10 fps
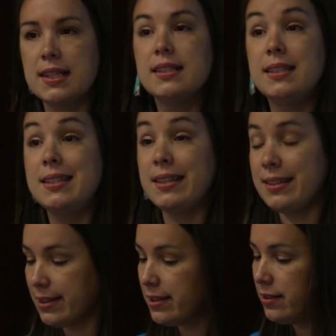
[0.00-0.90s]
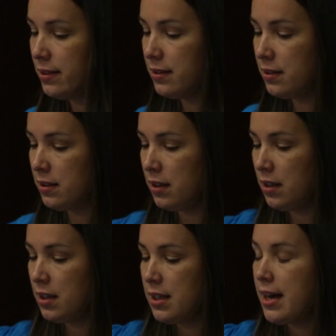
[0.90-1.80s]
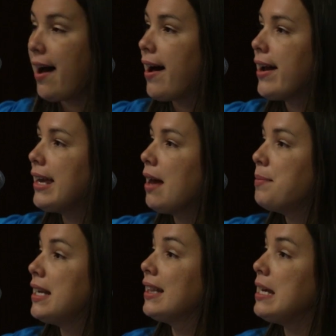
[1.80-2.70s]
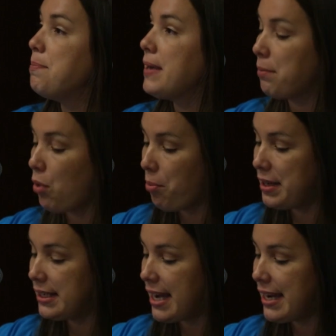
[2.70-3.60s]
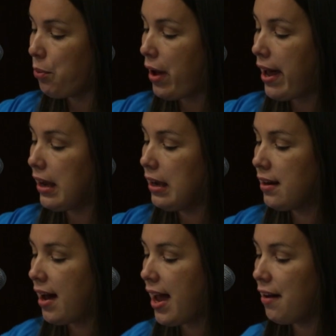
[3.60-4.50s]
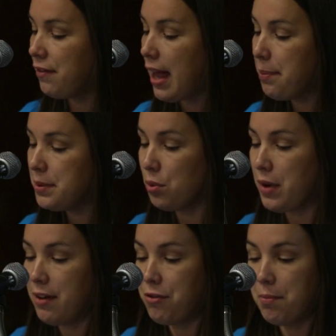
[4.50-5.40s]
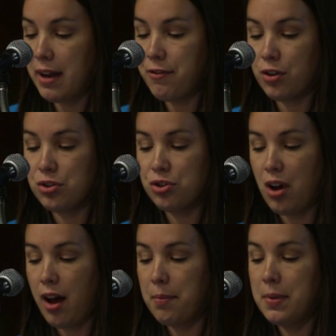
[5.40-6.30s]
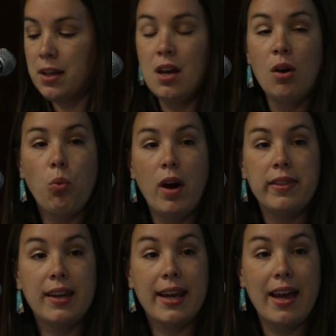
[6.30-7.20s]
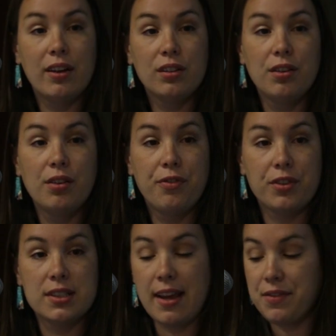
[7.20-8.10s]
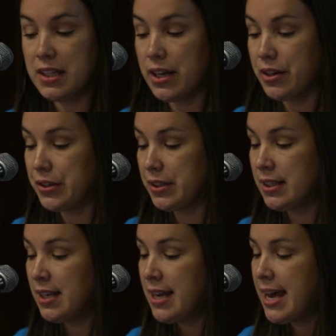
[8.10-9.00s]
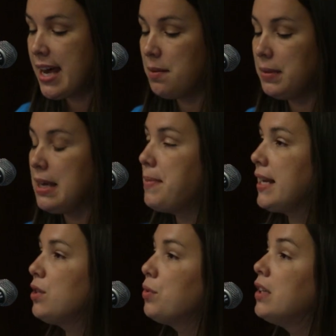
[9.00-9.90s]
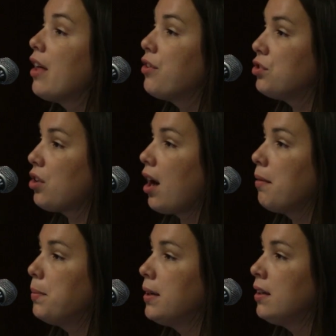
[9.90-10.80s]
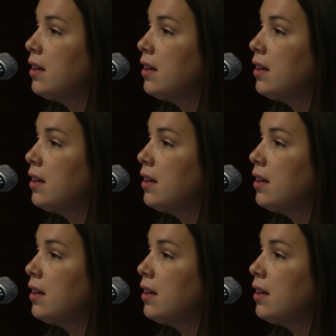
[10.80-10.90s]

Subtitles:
this didn't. I am in a leaping moment anyway. I have leapt away from my first job, one that I held for 7 years, and am leaping to another job,